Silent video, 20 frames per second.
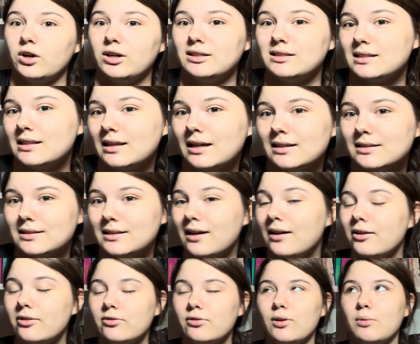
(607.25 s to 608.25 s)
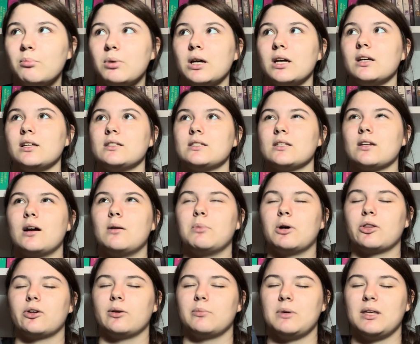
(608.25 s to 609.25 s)
into that stuff, but it's not
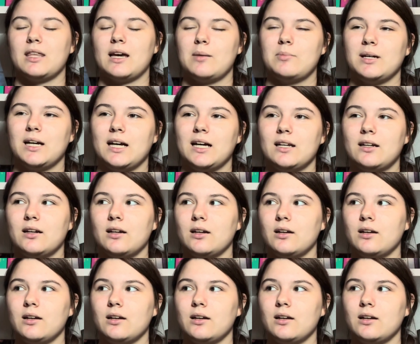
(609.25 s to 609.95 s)
bothering me that bad.